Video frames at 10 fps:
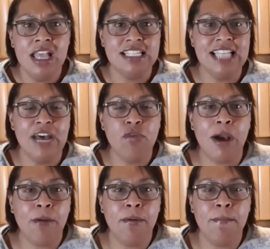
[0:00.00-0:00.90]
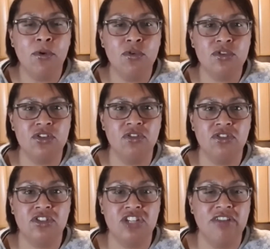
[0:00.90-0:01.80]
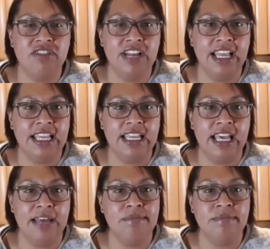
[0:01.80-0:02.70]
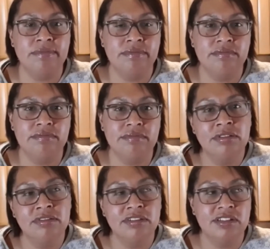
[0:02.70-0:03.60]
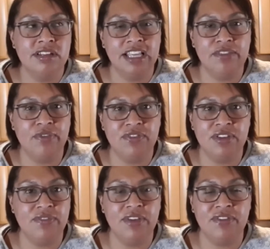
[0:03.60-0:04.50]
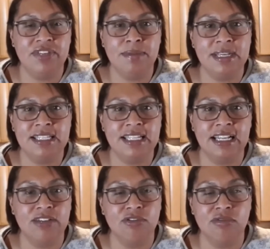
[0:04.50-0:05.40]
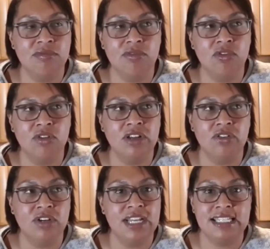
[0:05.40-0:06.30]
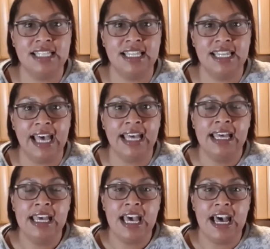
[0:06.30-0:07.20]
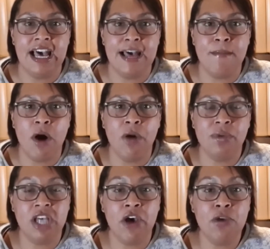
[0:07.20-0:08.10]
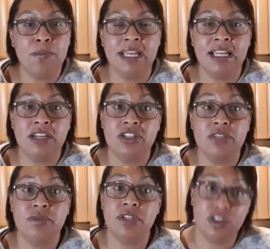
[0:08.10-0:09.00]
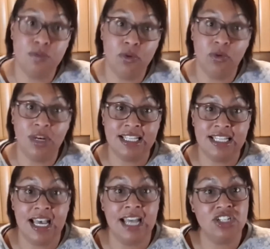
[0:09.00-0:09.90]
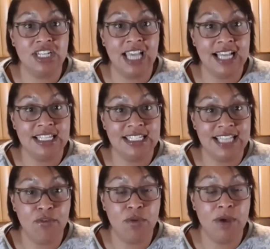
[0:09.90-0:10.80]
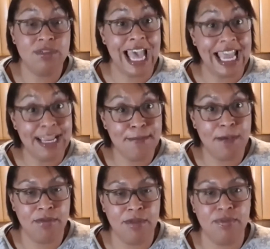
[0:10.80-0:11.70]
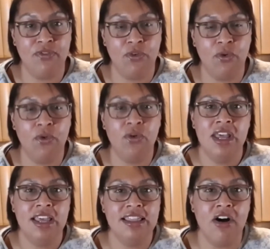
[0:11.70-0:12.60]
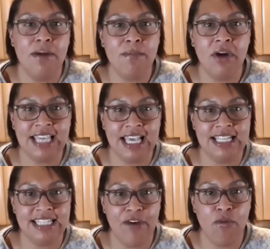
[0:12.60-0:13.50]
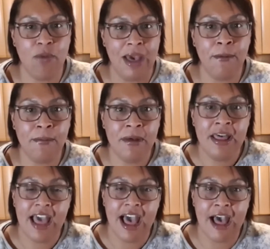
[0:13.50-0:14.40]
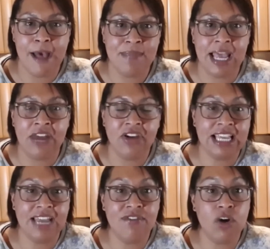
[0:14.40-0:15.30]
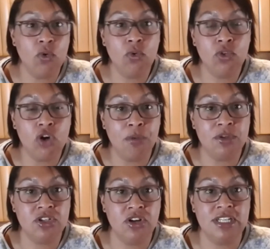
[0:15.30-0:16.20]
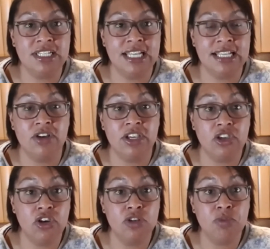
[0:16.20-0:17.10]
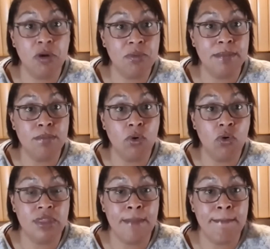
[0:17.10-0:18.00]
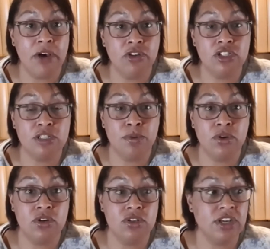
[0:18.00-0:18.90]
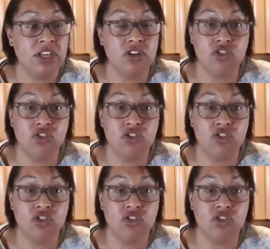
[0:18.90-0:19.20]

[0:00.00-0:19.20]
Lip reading: Self-whelp and bulldogs generally is 50-50 basically, or less than that. I was hoping, because it was a small litter and she has self-whelped a puppy before, that I might get a self-whelp. And I gave her all the opportunities I could, probably more than most, because I could